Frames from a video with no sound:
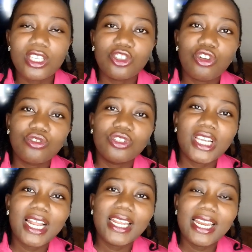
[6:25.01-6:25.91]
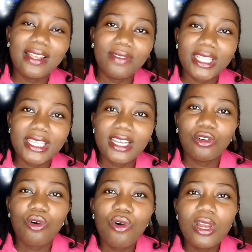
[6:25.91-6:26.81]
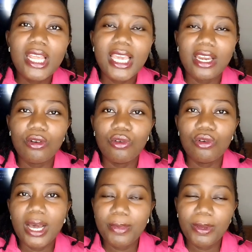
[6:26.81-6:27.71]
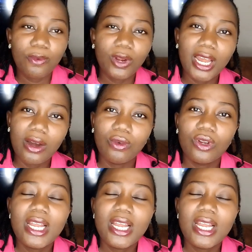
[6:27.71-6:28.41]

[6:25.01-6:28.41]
is not usually elevated only in older people now.